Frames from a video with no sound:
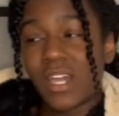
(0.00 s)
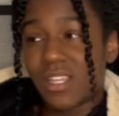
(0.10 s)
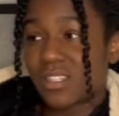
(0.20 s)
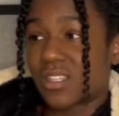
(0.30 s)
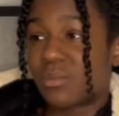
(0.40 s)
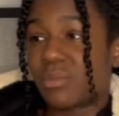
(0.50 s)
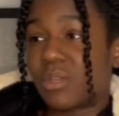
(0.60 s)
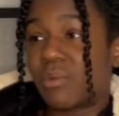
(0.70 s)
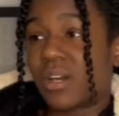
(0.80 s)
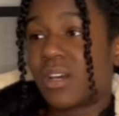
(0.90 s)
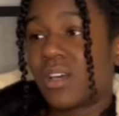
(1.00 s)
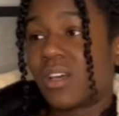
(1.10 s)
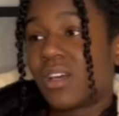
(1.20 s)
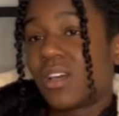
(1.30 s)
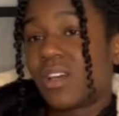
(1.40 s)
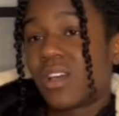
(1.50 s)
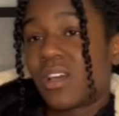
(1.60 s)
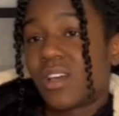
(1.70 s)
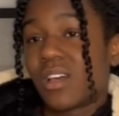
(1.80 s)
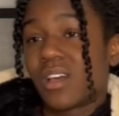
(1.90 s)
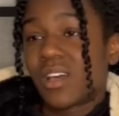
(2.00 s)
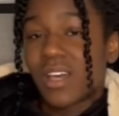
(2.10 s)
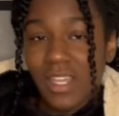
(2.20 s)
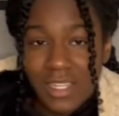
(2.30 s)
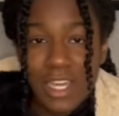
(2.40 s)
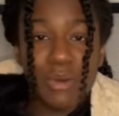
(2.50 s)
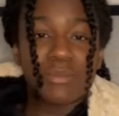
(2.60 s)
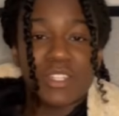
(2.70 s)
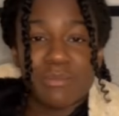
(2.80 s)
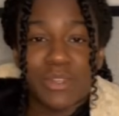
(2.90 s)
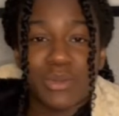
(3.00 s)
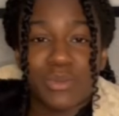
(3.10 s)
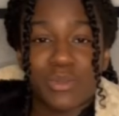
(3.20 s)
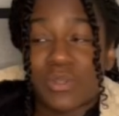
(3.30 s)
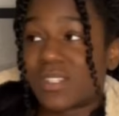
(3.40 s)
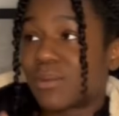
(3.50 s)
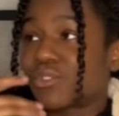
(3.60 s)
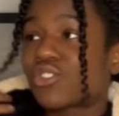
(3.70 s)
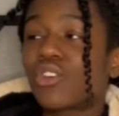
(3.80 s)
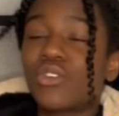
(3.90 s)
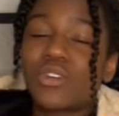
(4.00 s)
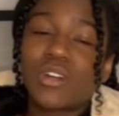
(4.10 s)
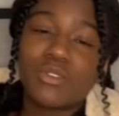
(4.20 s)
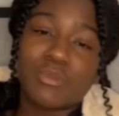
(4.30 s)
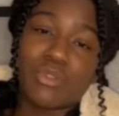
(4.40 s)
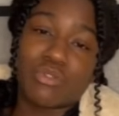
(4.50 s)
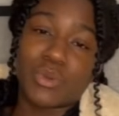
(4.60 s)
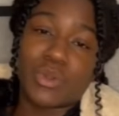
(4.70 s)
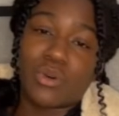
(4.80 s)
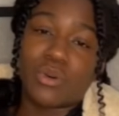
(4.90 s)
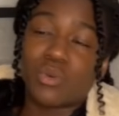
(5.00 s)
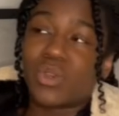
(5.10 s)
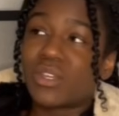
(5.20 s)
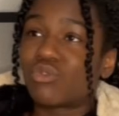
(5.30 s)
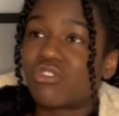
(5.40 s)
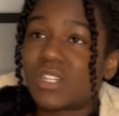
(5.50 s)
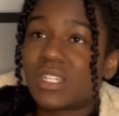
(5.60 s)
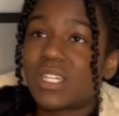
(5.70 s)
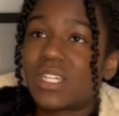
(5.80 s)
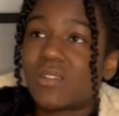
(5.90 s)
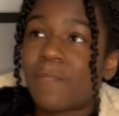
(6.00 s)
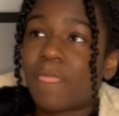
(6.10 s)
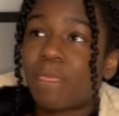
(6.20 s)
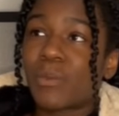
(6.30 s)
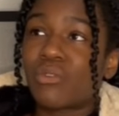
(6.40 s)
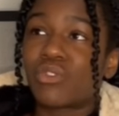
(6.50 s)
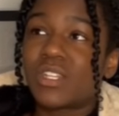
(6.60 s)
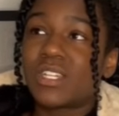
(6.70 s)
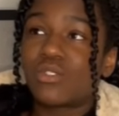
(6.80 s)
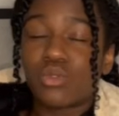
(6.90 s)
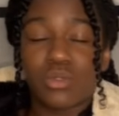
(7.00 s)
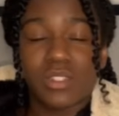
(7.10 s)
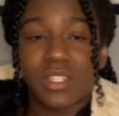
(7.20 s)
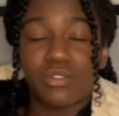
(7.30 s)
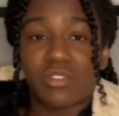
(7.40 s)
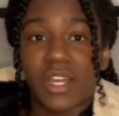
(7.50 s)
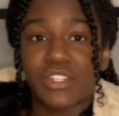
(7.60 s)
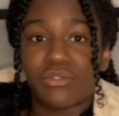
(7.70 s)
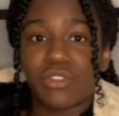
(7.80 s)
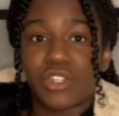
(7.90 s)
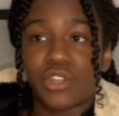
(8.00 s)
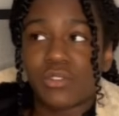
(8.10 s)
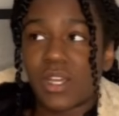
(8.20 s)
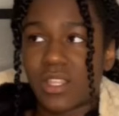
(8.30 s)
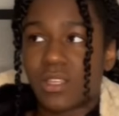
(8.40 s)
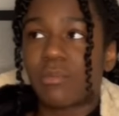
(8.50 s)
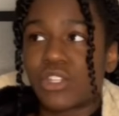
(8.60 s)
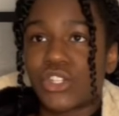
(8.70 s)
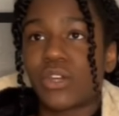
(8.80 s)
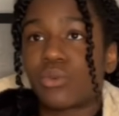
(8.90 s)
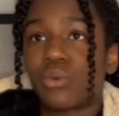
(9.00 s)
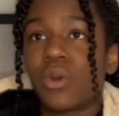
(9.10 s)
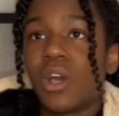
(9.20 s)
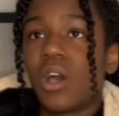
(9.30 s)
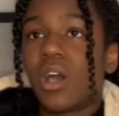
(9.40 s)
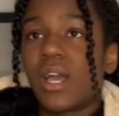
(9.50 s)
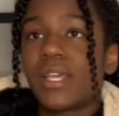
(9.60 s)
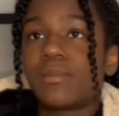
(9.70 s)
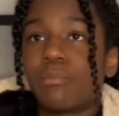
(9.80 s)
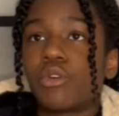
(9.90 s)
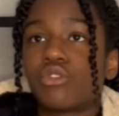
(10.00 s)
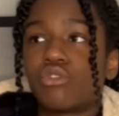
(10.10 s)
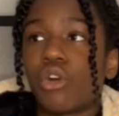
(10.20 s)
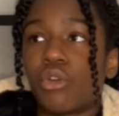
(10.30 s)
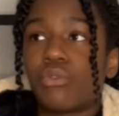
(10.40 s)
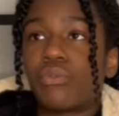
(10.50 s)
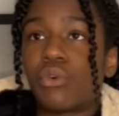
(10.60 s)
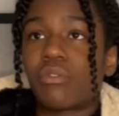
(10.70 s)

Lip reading: and I sat the BMAT. And now I'm sitting medical school exams. So your girl's been through a lot. I've really exhausted reaction videos. I think my channel is most known for